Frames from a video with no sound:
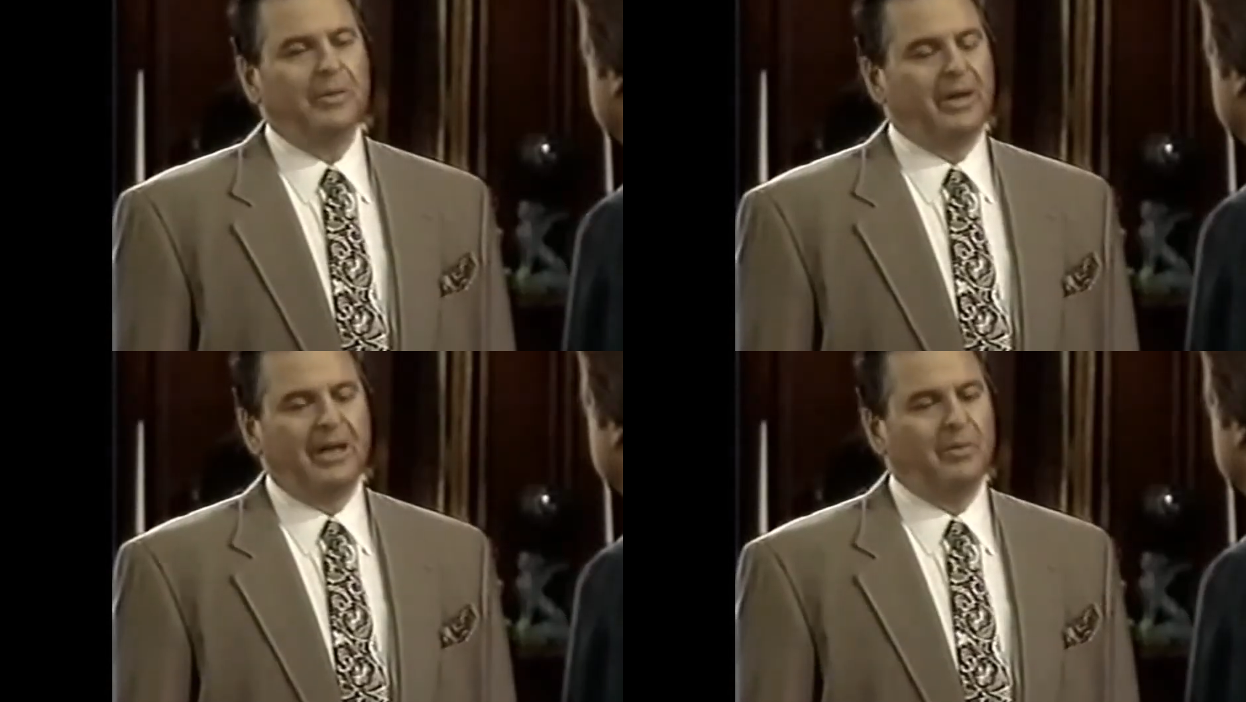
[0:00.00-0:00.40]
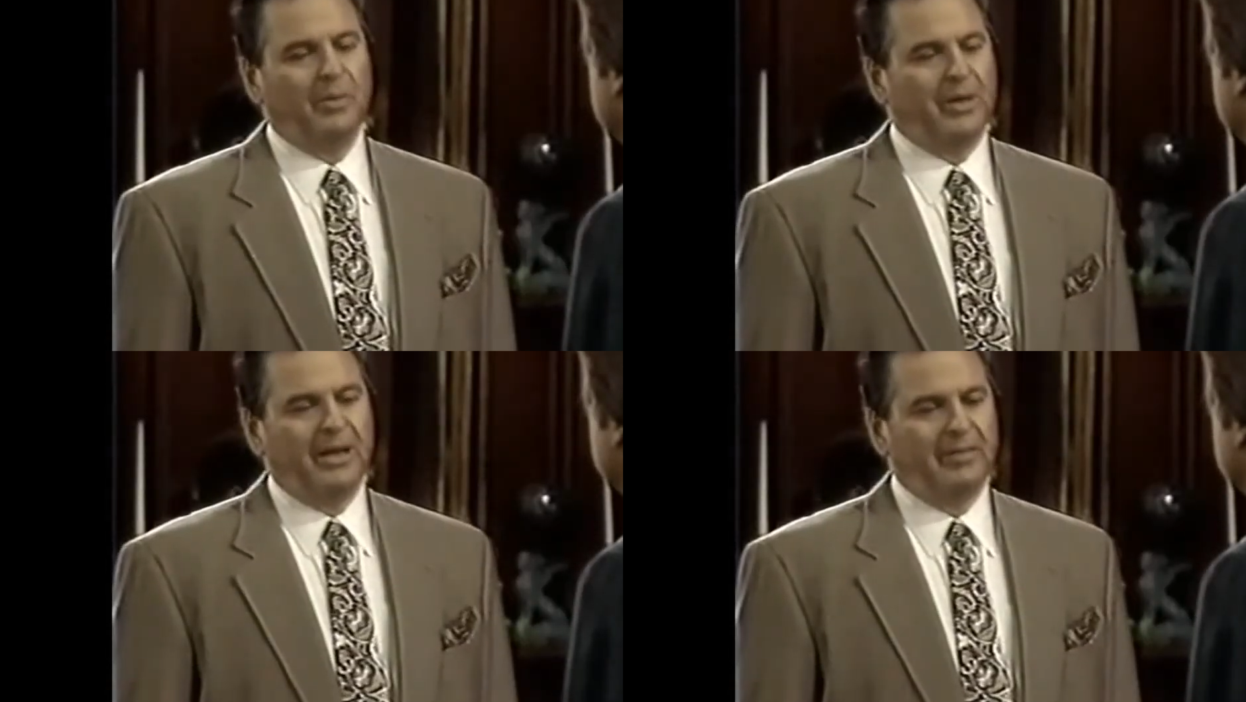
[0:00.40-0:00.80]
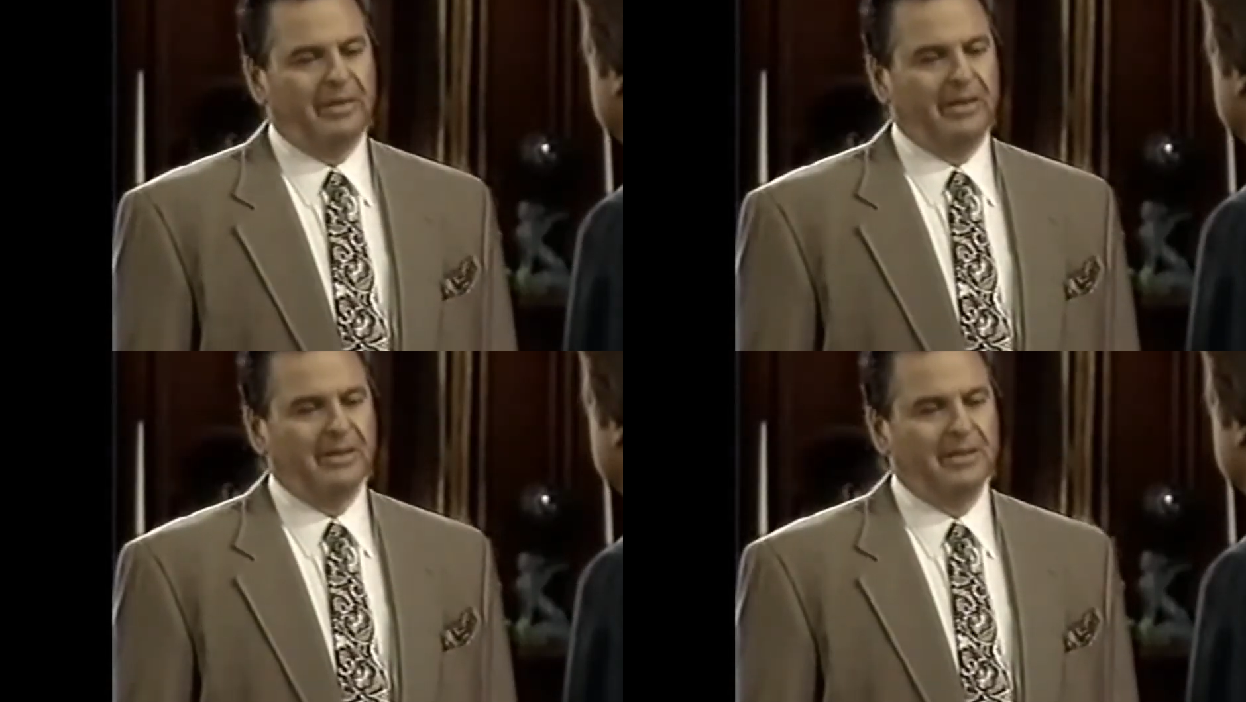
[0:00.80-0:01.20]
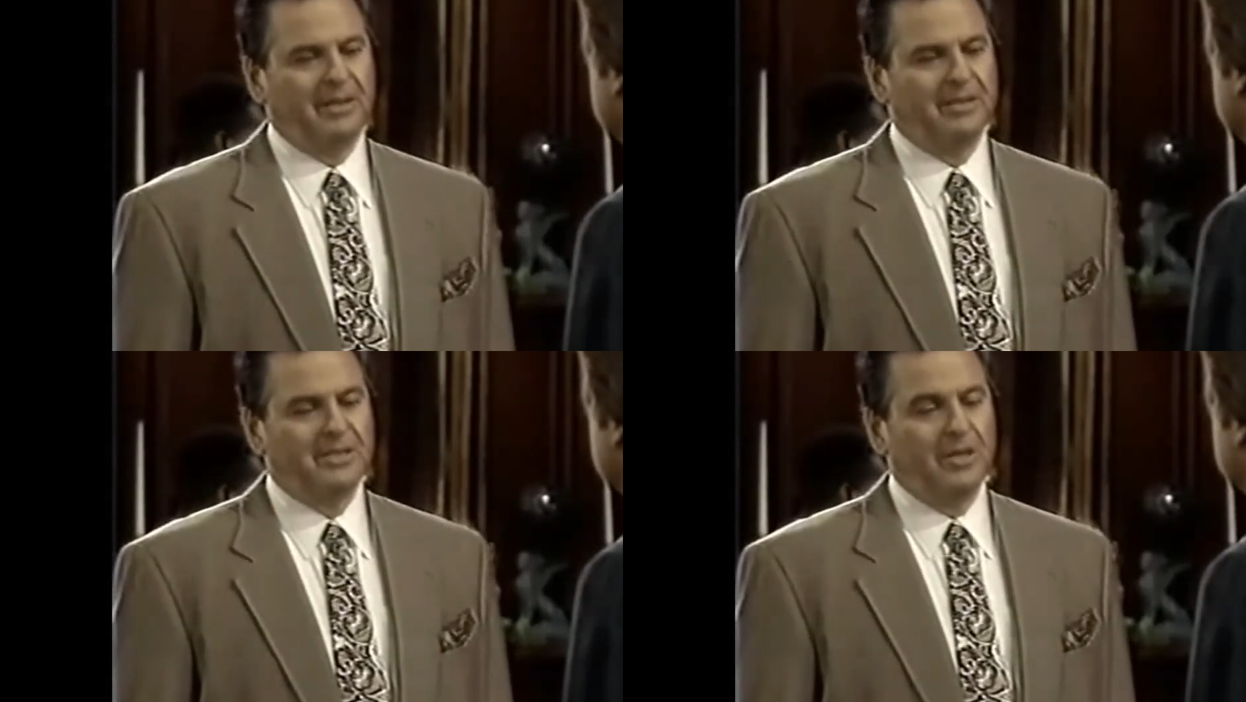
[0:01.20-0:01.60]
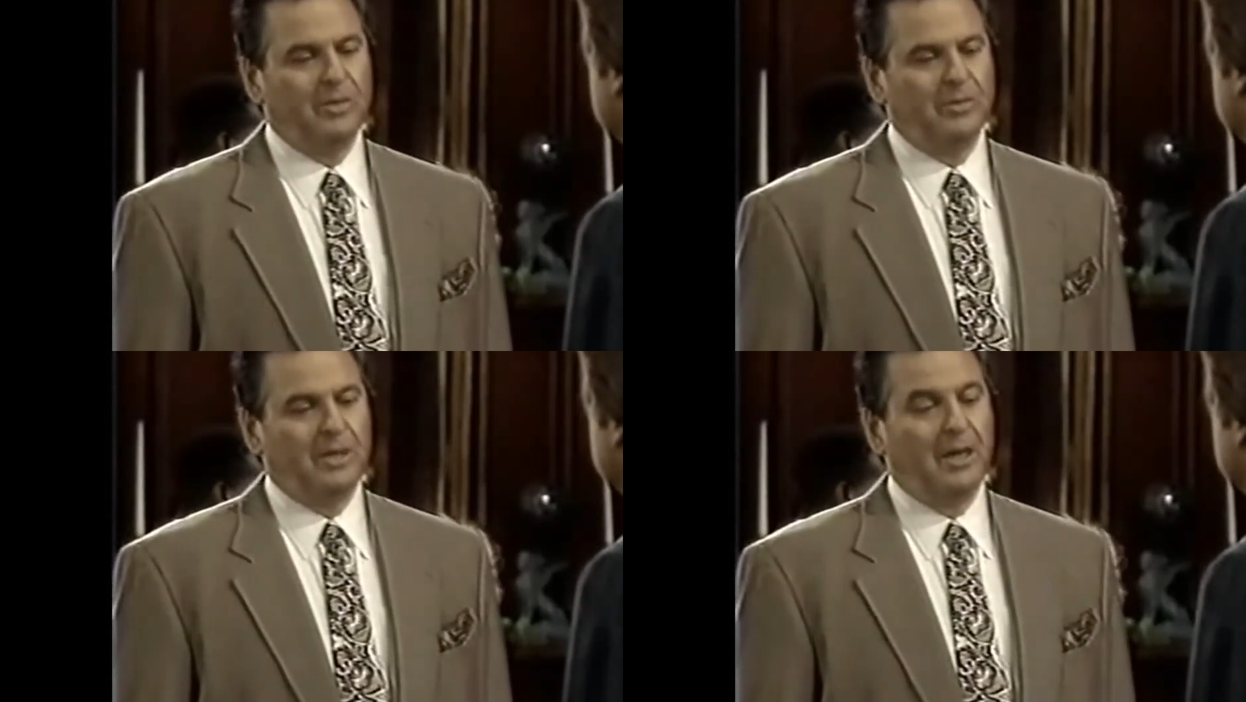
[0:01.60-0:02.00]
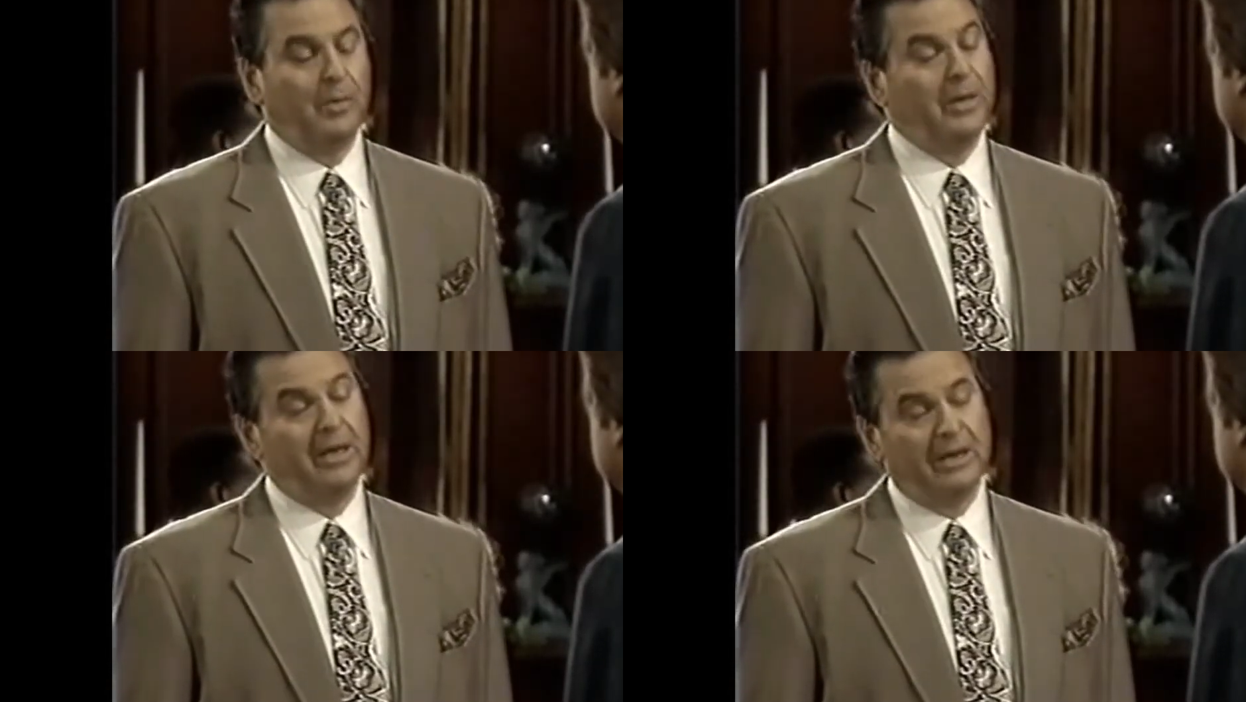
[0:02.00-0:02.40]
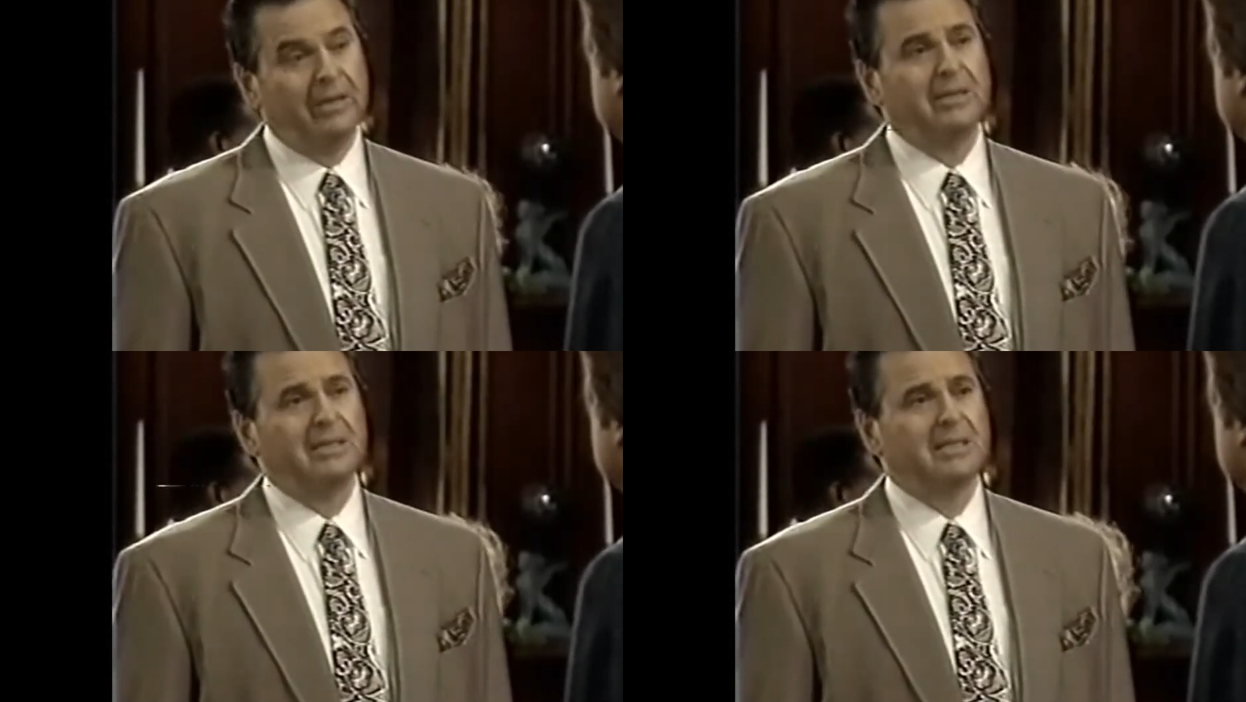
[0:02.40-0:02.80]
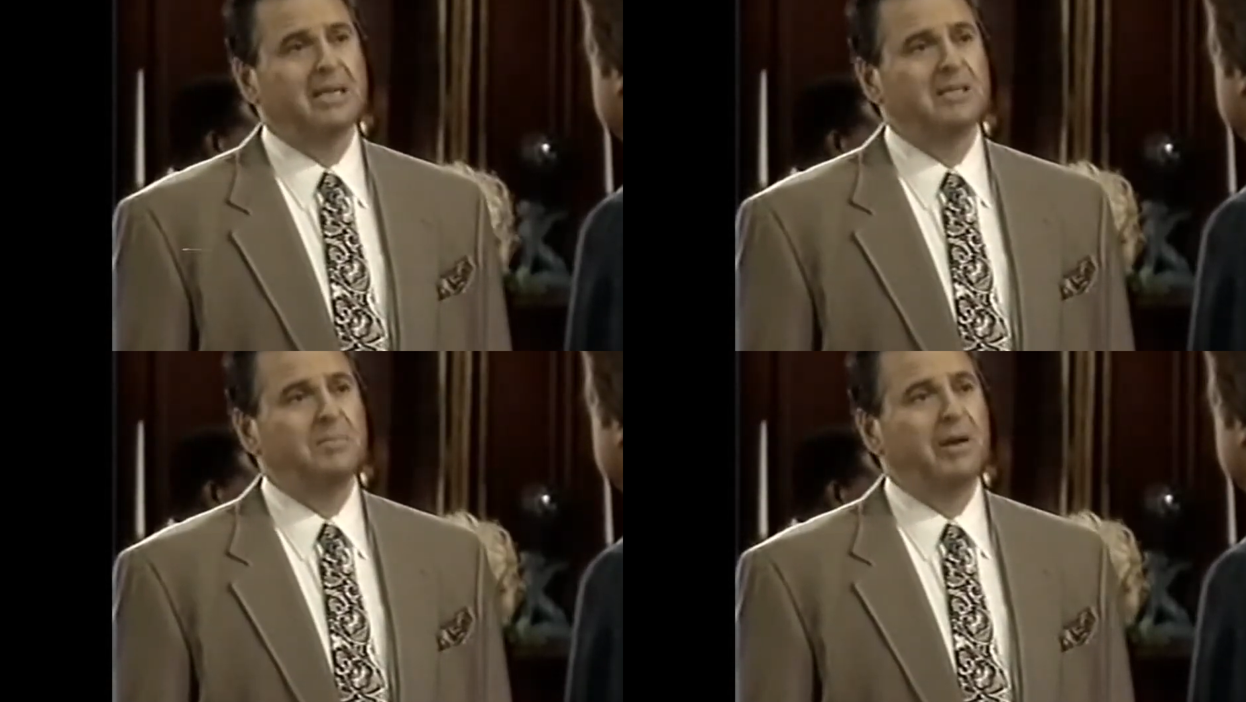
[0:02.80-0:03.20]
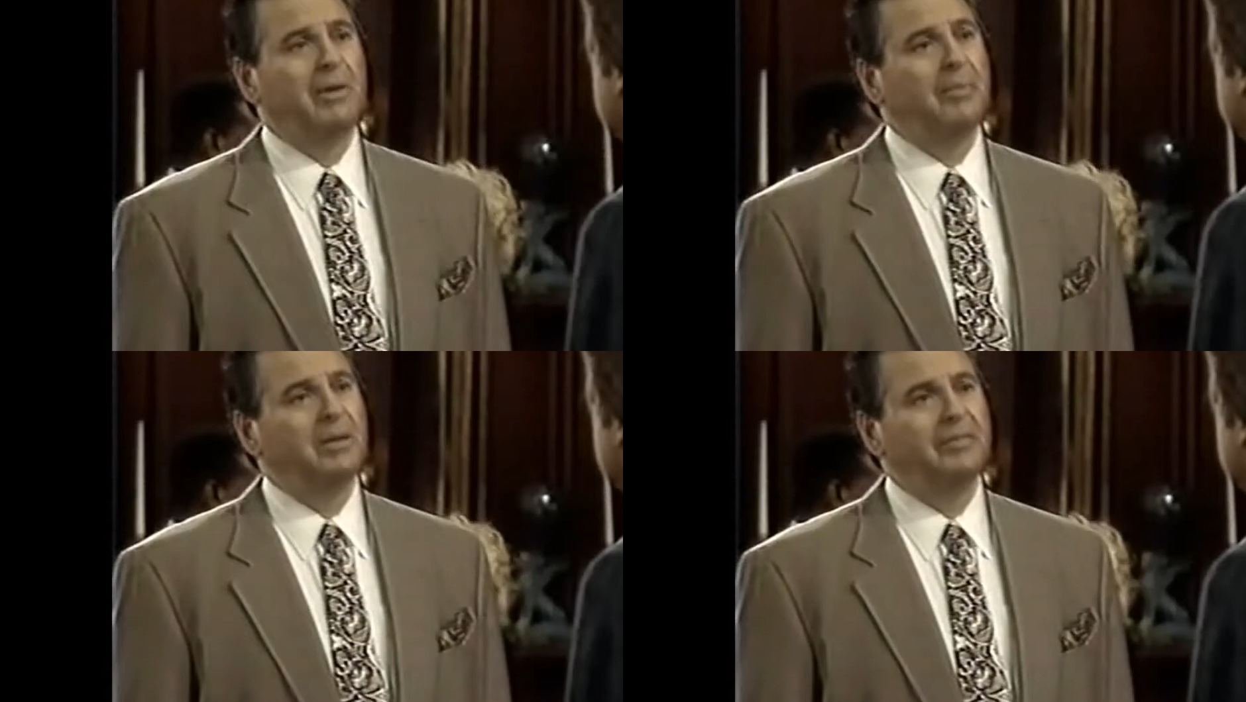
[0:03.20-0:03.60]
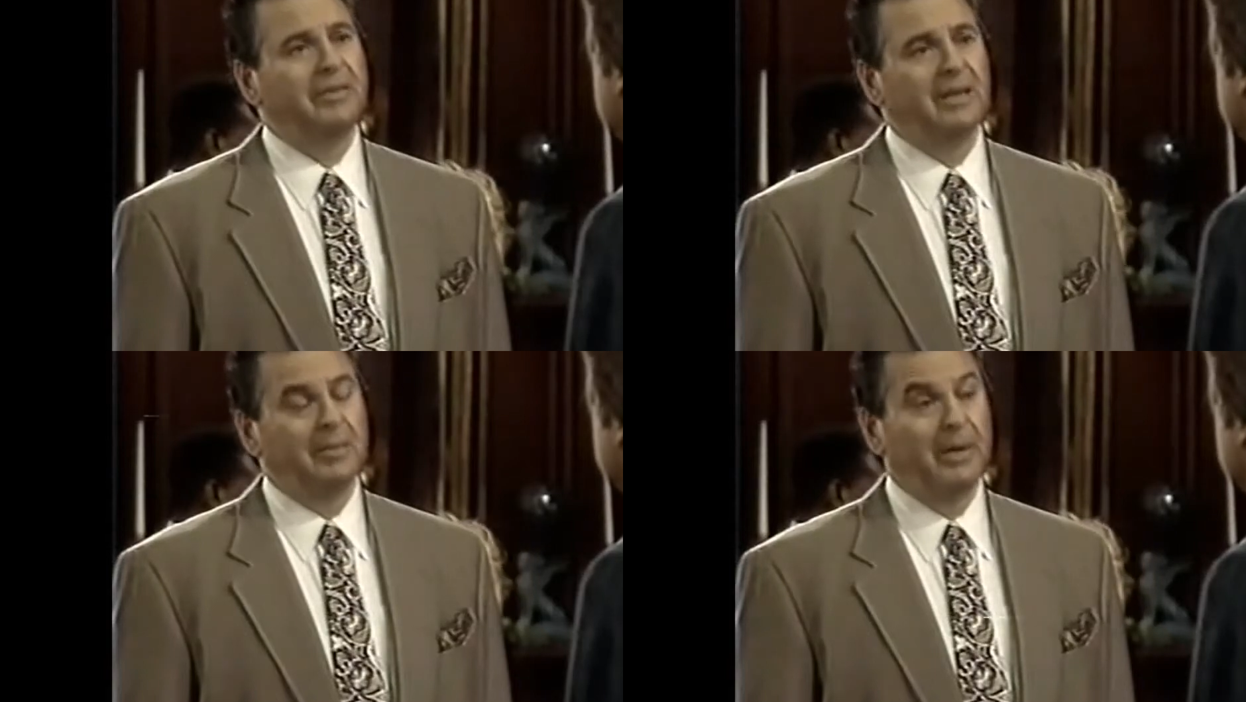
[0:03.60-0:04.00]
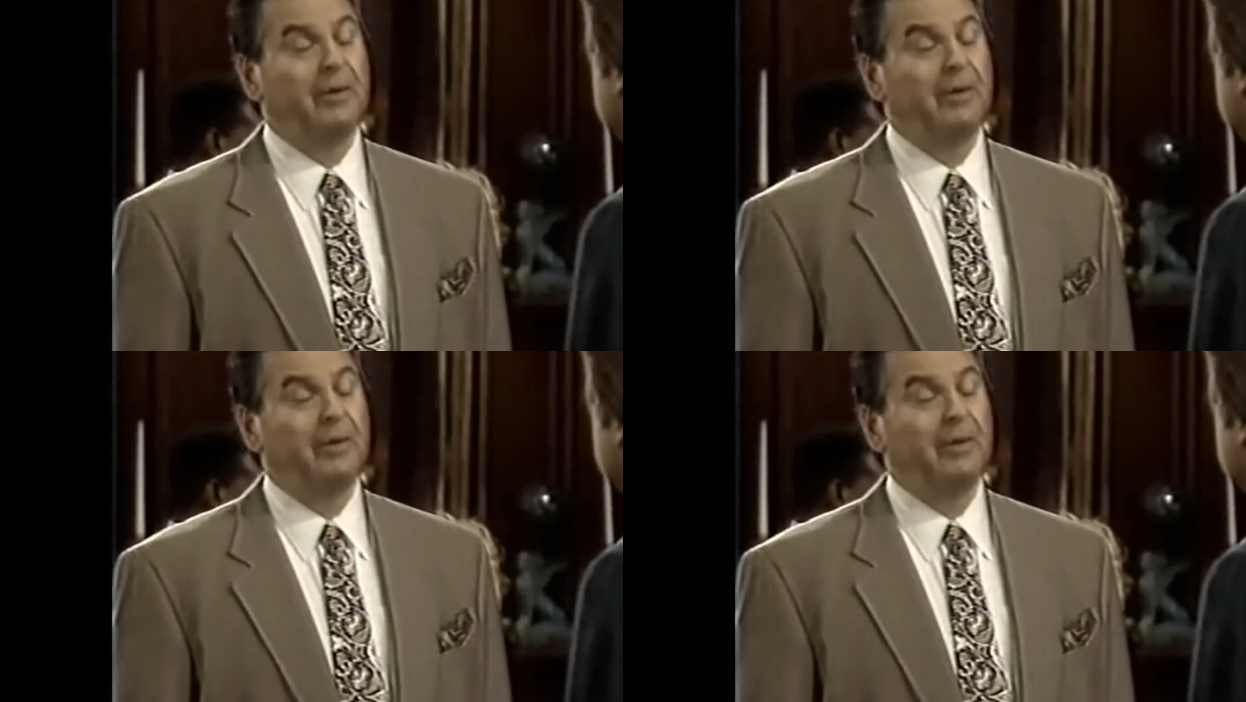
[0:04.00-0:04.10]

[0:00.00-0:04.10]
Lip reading: no idea what we have here. So, are we here to discuss my rapidly failing